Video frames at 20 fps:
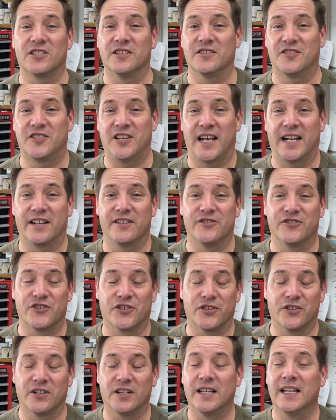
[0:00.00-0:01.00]
and second
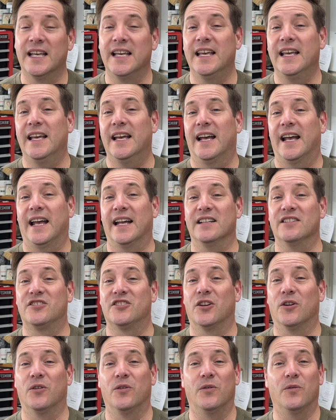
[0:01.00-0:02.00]
journal. And
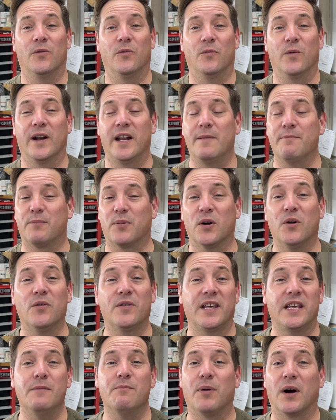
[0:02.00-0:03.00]
so when it broke,
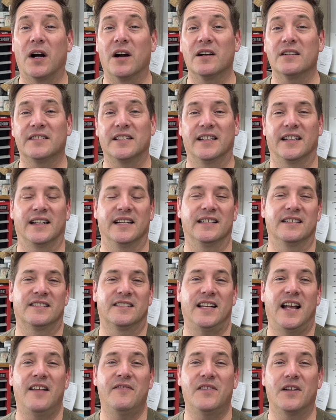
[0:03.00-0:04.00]
he parked it and it
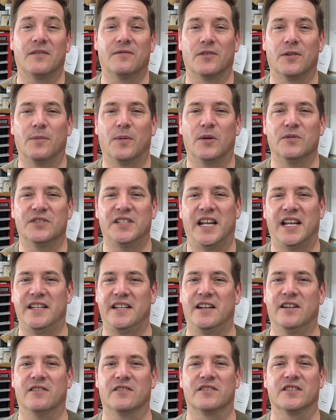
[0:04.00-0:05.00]
sat there for about 10
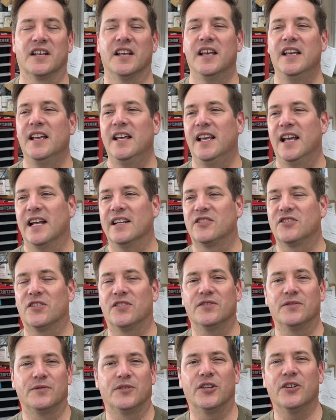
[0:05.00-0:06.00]
years. And
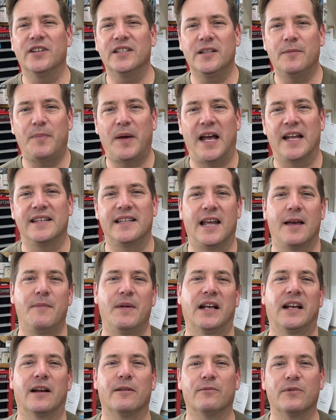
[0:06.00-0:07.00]
so during the
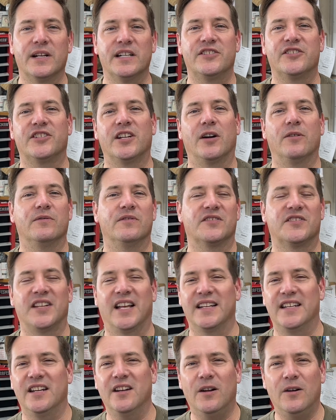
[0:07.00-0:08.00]
pandemic, I reached out and
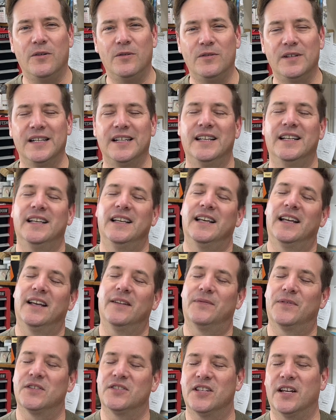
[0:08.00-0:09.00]
said,
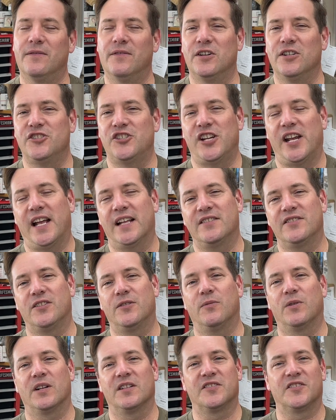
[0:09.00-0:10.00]
if there's ever a chance you
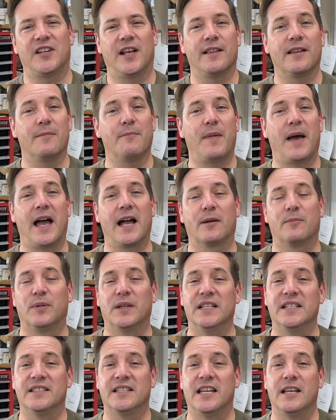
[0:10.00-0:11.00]
want to sell it back,
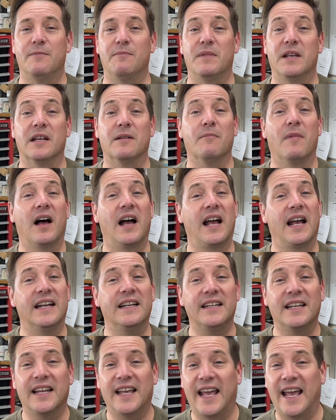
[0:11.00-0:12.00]
please keep me in
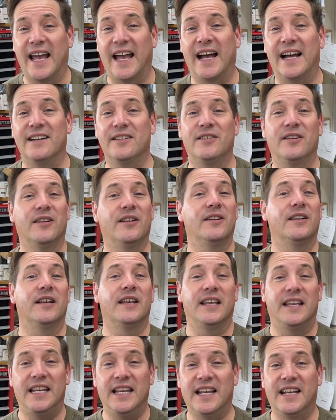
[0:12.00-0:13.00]
mind. And
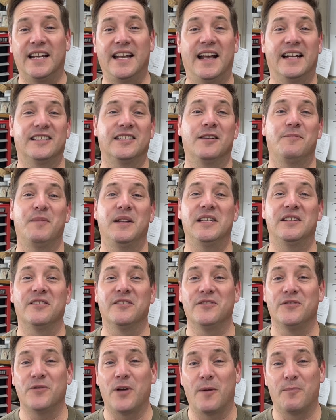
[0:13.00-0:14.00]
he connected me
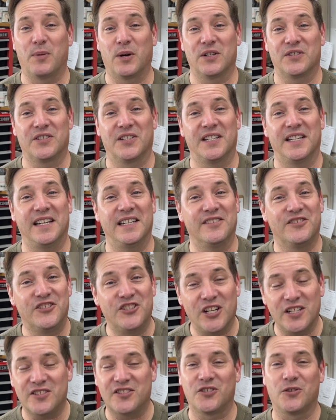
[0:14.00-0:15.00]
to a person he'd
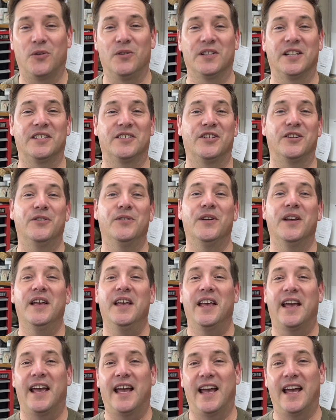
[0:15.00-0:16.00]
just sold it to,
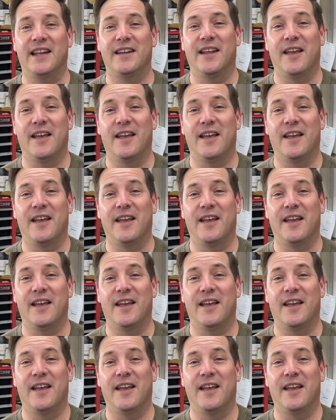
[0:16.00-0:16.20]
and